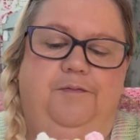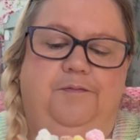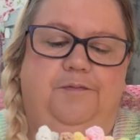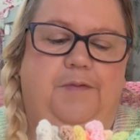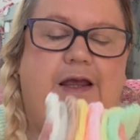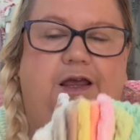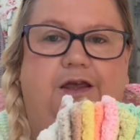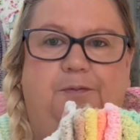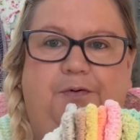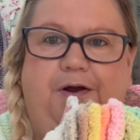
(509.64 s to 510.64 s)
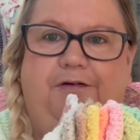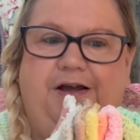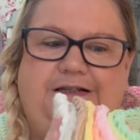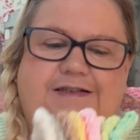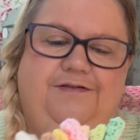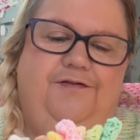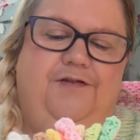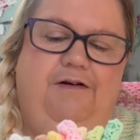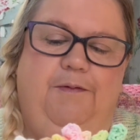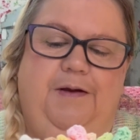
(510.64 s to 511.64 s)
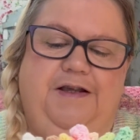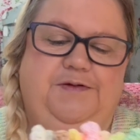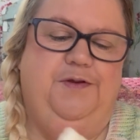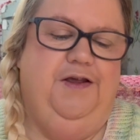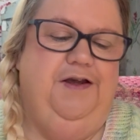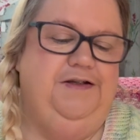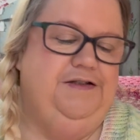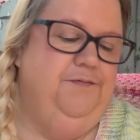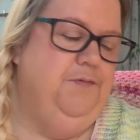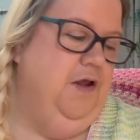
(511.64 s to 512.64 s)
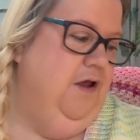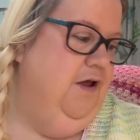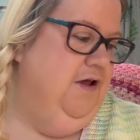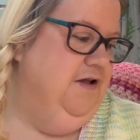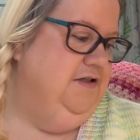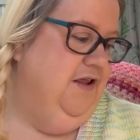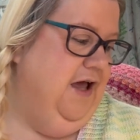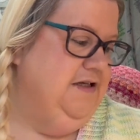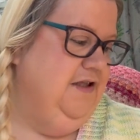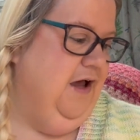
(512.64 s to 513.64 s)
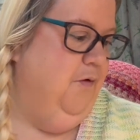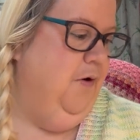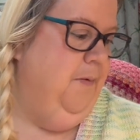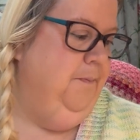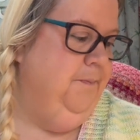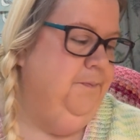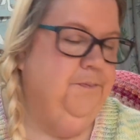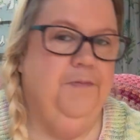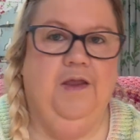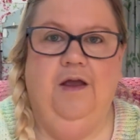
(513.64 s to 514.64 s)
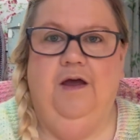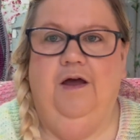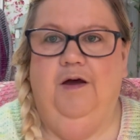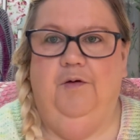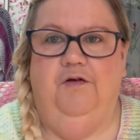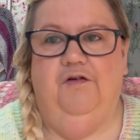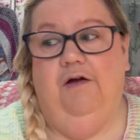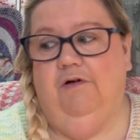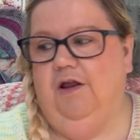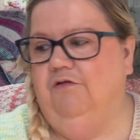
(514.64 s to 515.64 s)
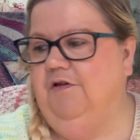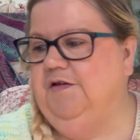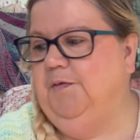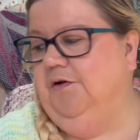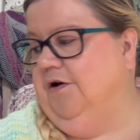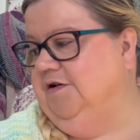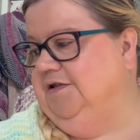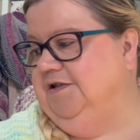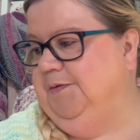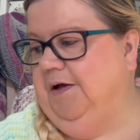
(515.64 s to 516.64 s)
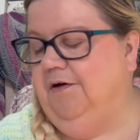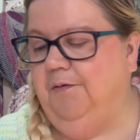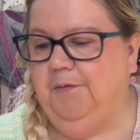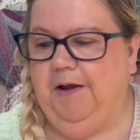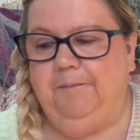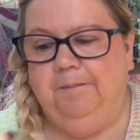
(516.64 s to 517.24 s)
Making good progress. Very pleased with those. So that's that one. We're fair running through this podcast this week, aren't we?